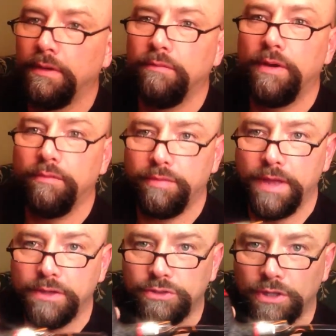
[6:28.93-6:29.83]
Well,
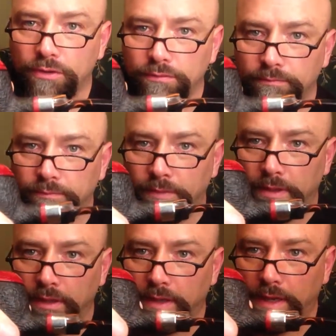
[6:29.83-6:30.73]
thanks, Joe.
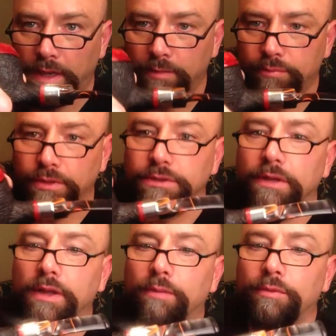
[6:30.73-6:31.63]
Appreciate
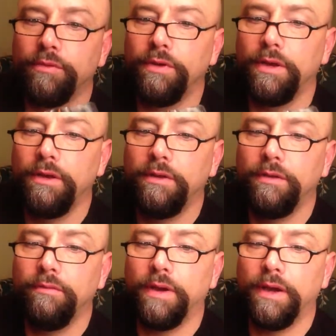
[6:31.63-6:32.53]
the opportunity
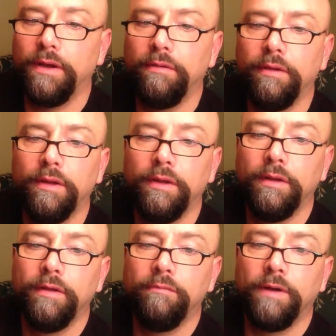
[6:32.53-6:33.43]
to
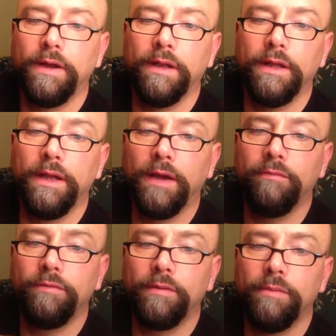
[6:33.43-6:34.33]
finally,
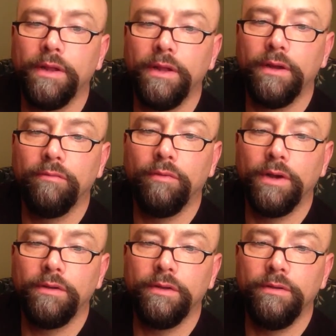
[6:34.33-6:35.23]
after about a year of
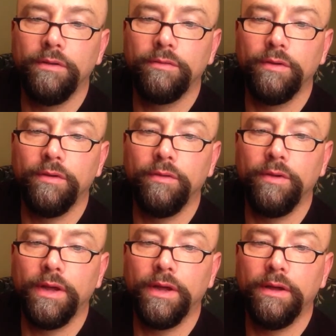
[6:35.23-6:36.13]
wanting to do this, own
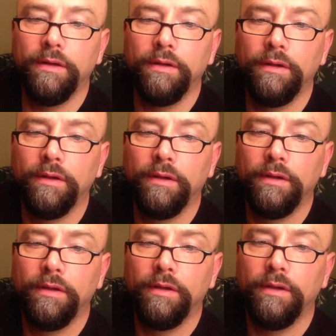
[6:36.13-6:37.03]

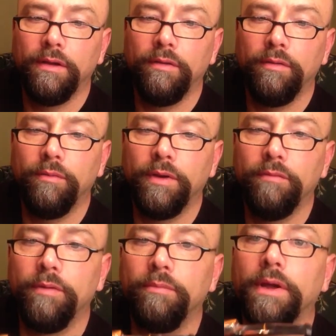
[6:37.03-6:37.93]
one of
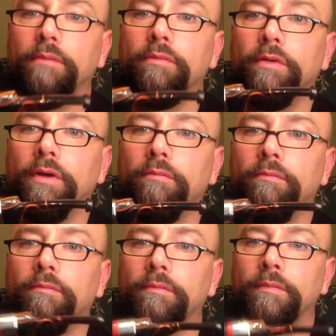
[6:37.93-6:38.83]
your pipes. So,
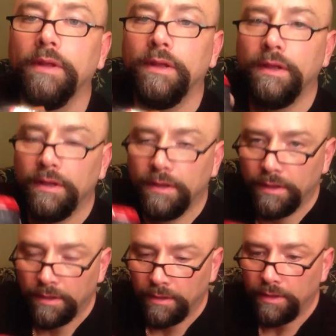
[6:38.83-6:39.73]

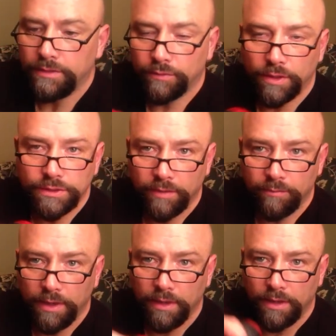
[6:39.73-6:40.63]
thanks for watching,
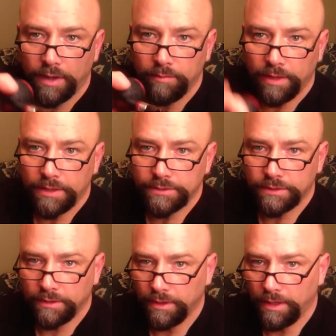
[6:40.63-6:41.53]
everybody. God bless.
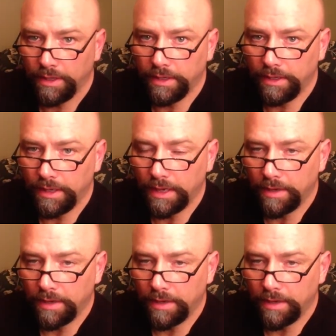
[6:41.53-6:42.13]
And